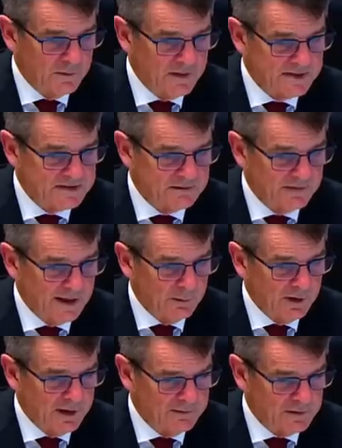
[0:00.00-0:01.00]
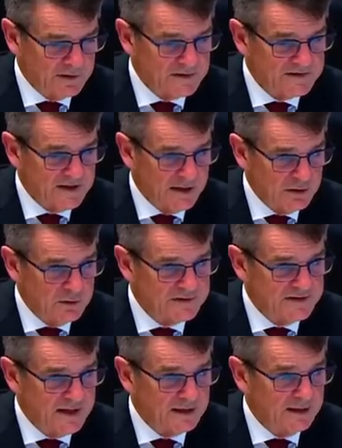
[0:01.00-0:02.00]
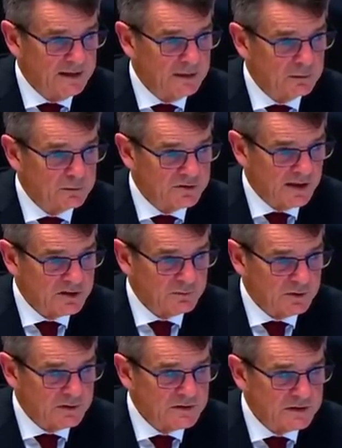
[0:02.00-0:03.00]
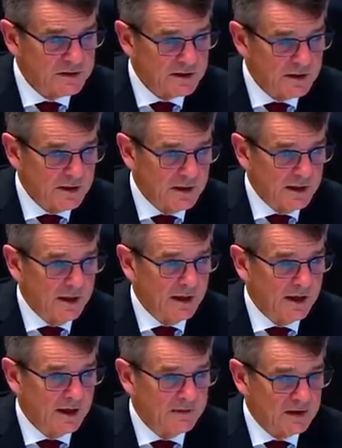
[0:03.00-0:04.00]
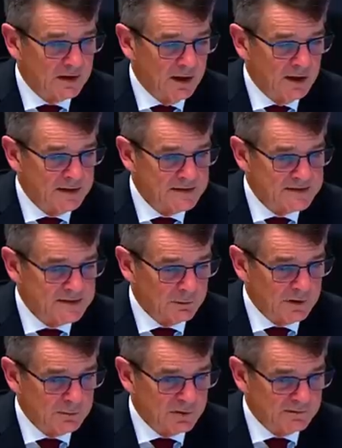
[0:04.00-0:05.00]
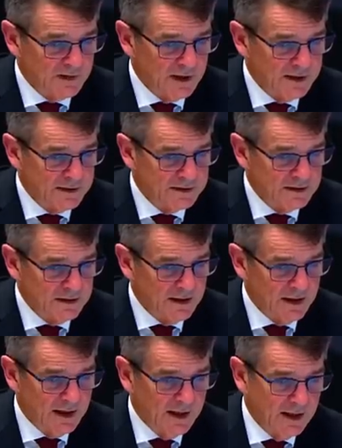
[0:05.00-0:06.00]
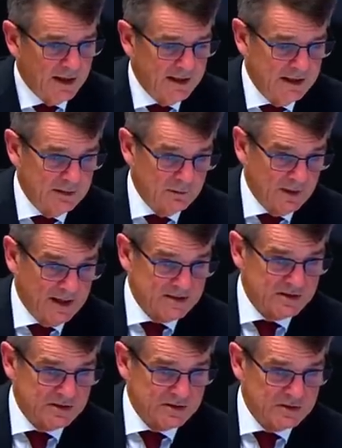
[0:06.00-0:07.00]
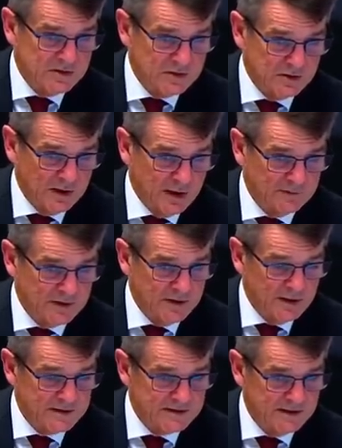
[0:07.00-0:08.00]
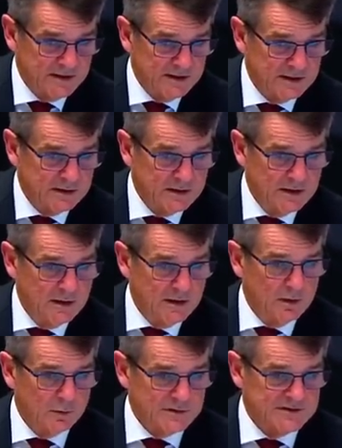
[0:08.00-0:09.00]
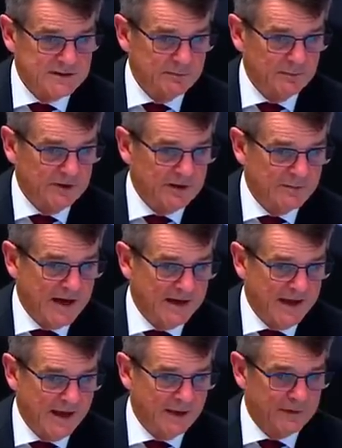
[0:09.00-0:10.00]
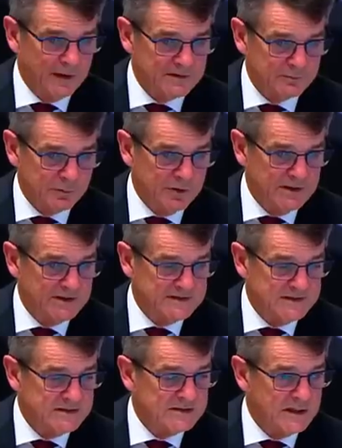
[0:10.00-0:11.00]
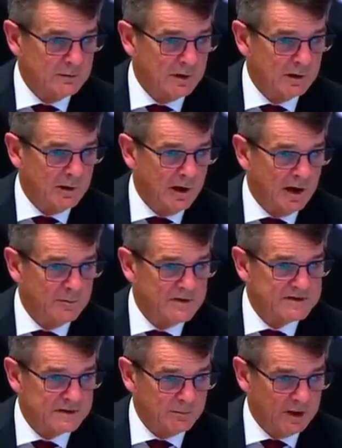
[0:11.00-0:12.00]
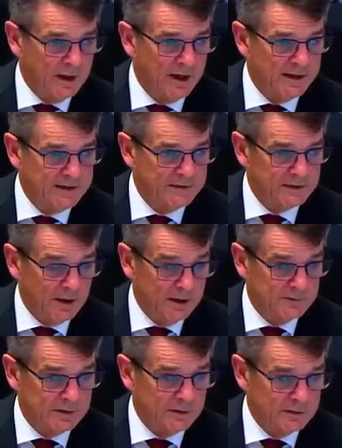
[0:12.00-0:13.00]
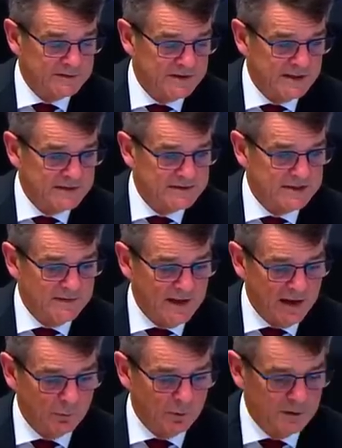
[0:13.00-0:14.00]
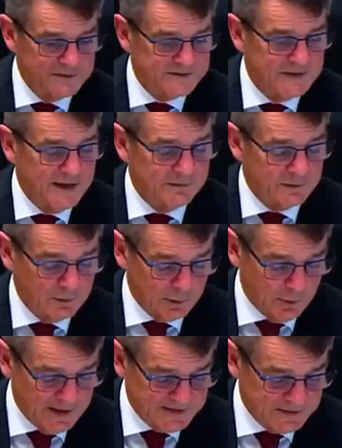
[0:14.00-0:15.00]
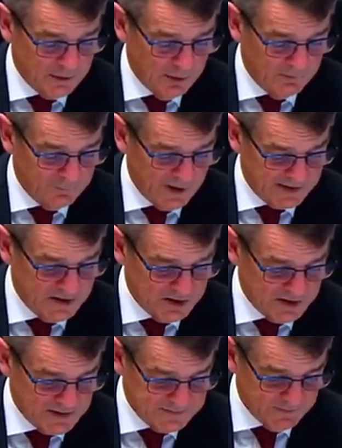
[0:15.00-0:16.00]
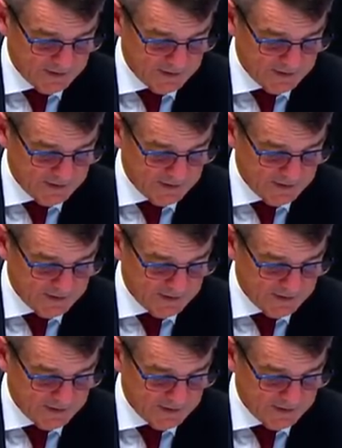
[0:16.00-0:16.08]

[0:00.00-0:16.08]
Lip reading: the best available evidence and use their clinical judgment. The guidance that we provided in relation to COVID-19 was simply about how those pre-existing requirements applied in the COVID context, and that was at the request of practitioners for